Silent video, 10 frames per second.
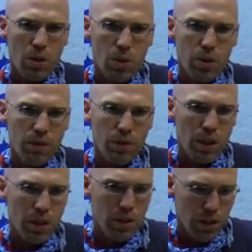course of
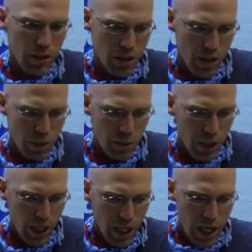the summer